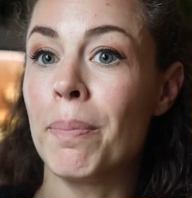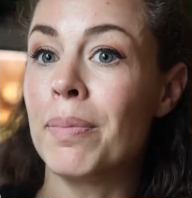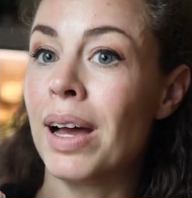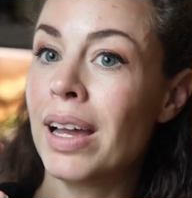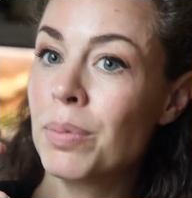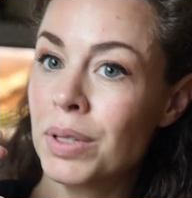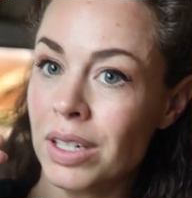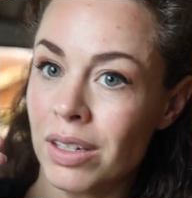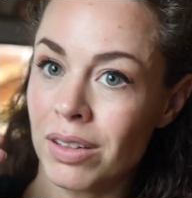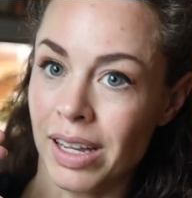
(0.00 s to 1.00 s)
my
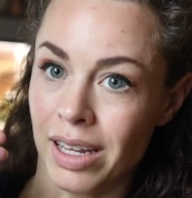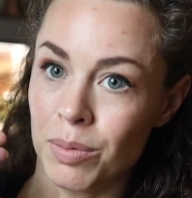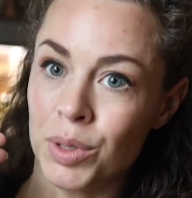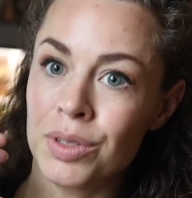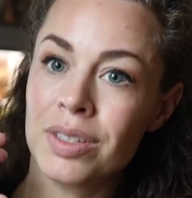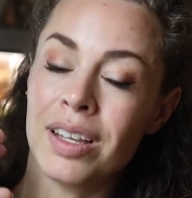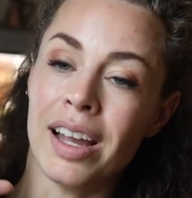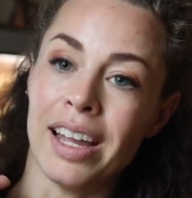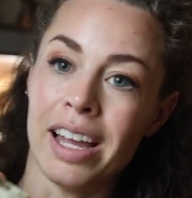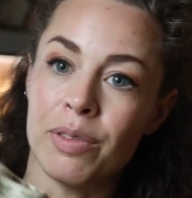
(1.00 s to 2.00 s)
particular animals.
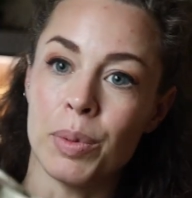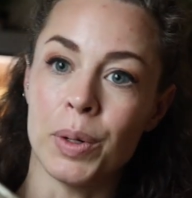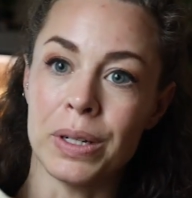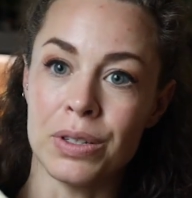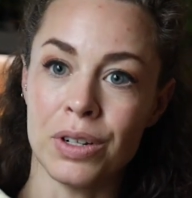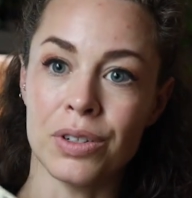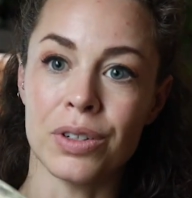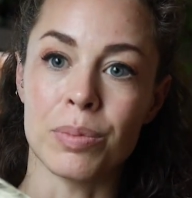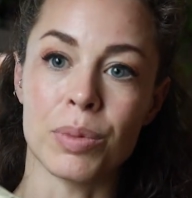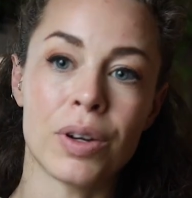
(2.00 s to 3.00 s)
I have a boa
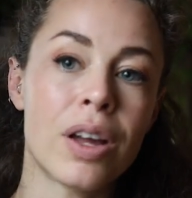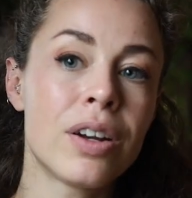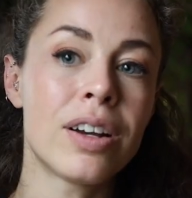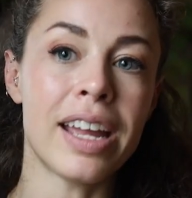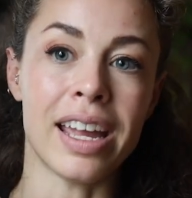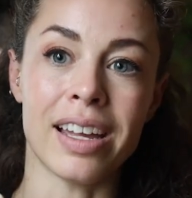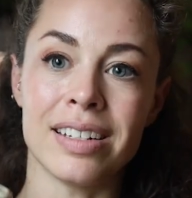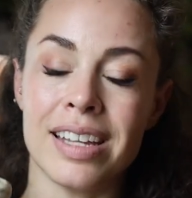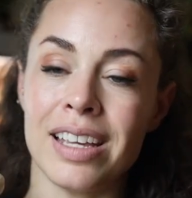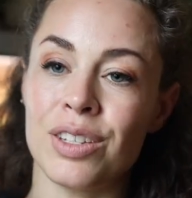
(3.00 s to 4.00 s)
constrictor imperator
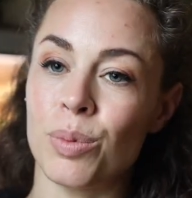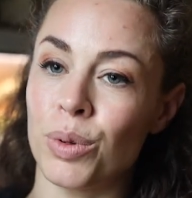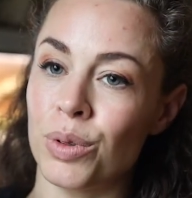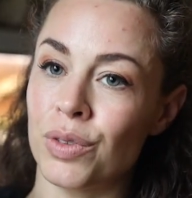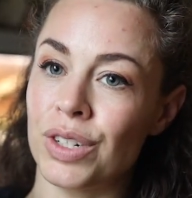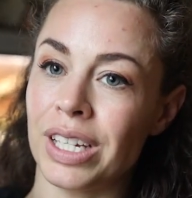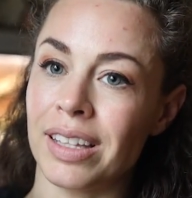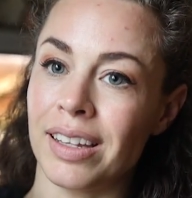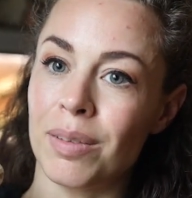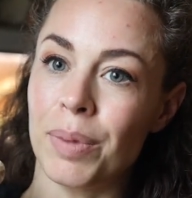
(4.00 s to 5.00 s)
and a super dwarf
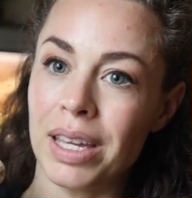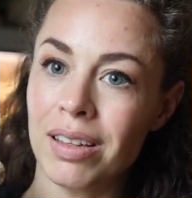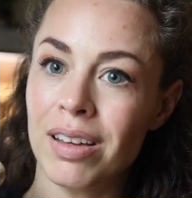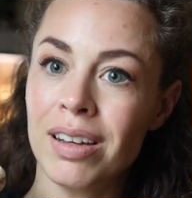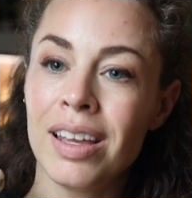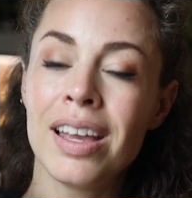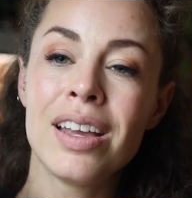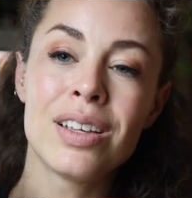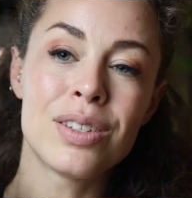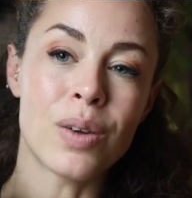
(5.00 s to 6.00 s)
reticulated python.
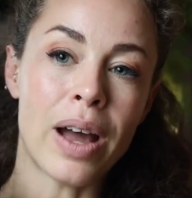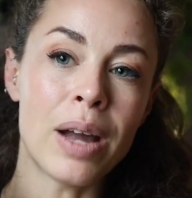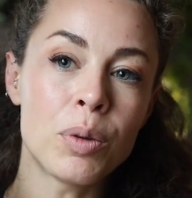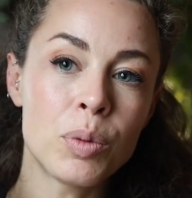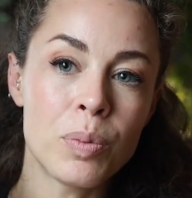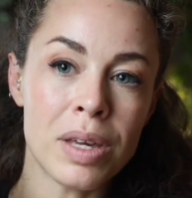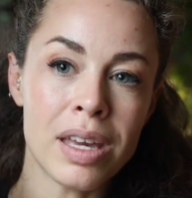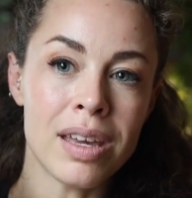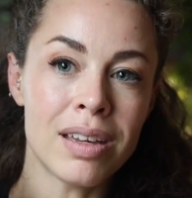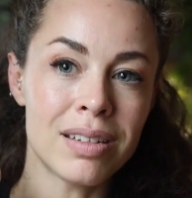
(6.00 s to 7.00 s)
So I will
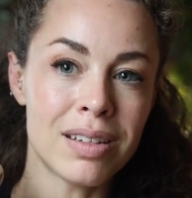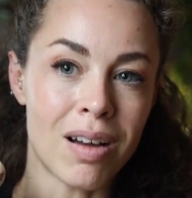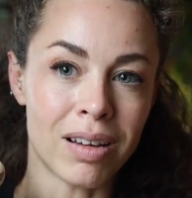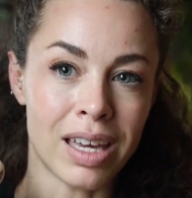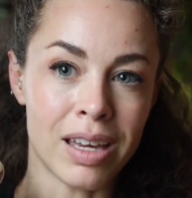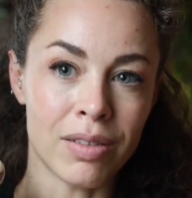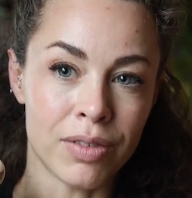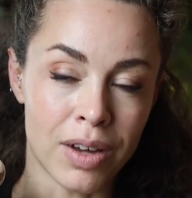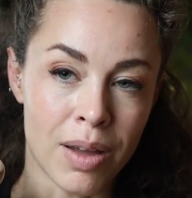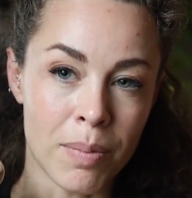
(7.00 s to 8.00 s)
be talking
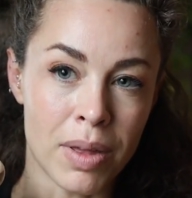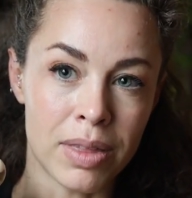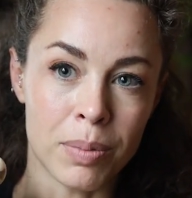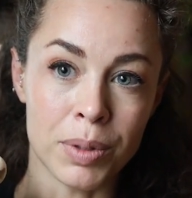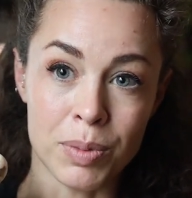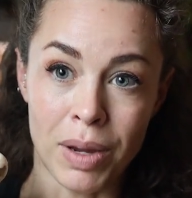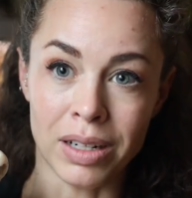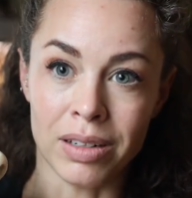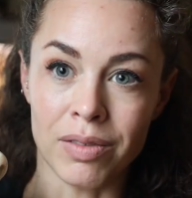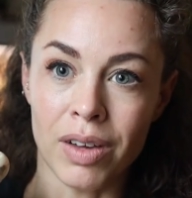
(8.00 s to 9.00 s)
from the
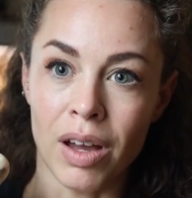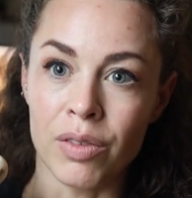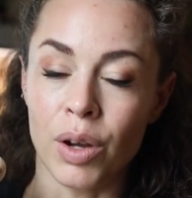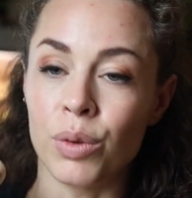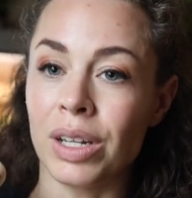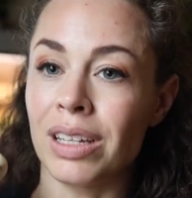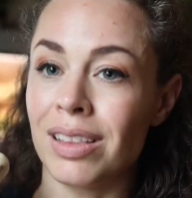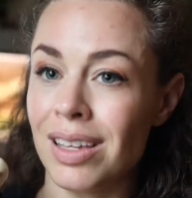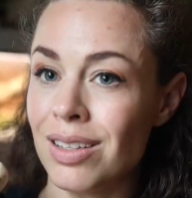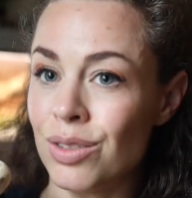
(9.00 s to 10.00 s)
perspective of owning
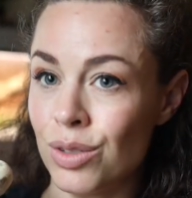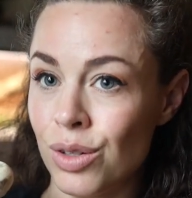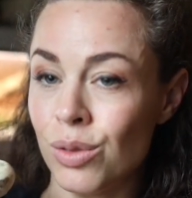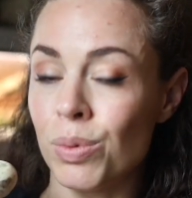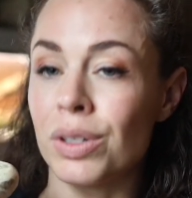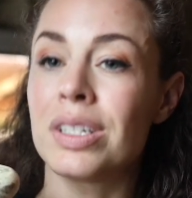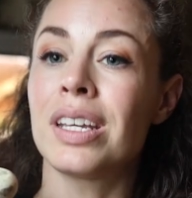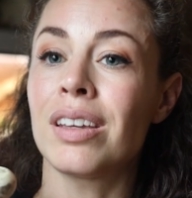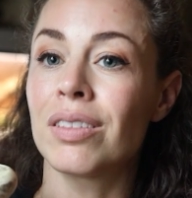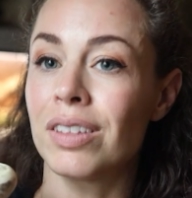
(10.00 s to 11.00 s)
these two
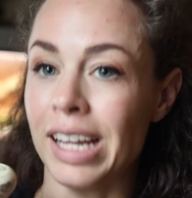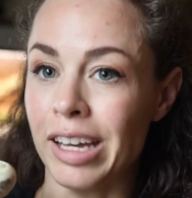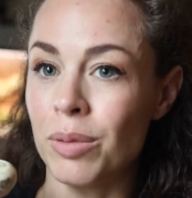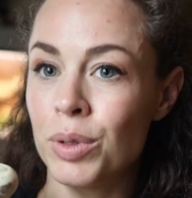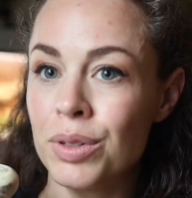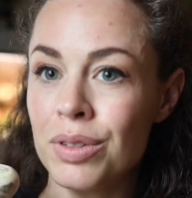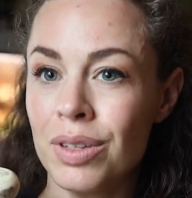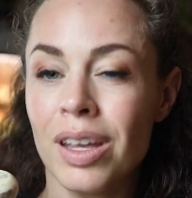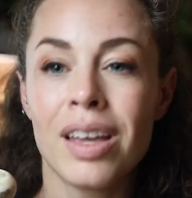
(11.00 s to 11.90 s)
particular animals.